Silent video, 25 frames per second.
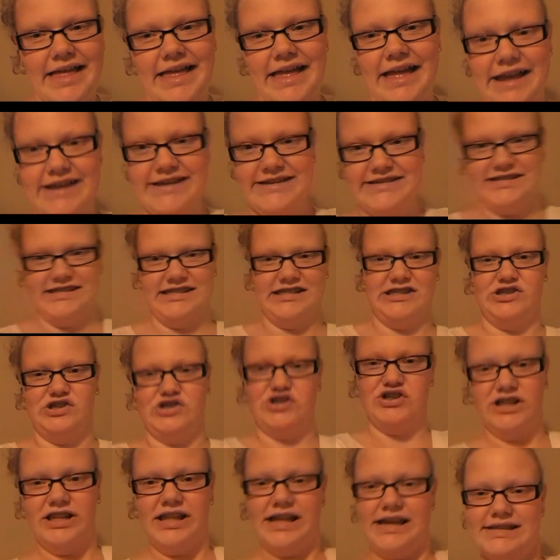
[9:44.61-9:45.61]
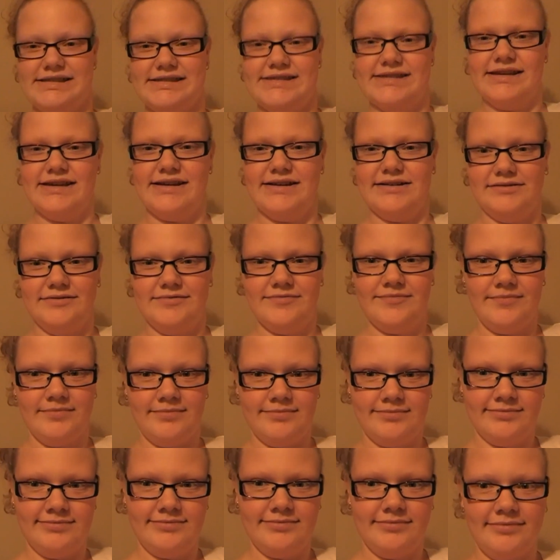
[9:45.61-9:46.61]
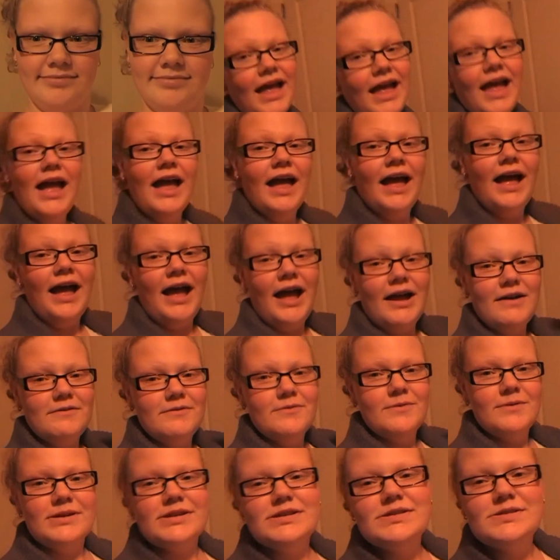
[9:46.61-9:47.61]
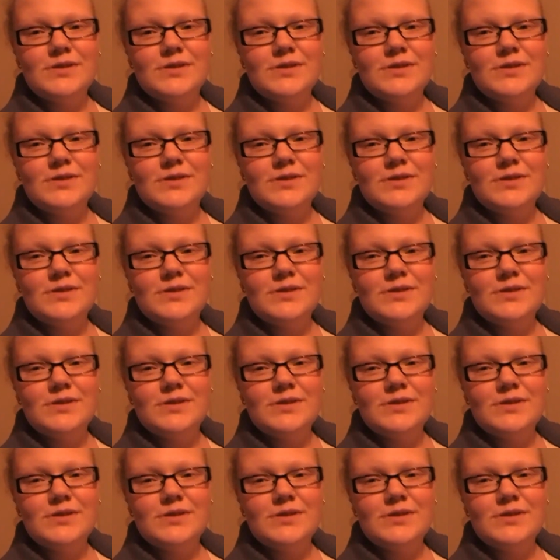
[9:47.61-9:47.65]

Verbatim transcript: Bye. See you later. Hey everyone,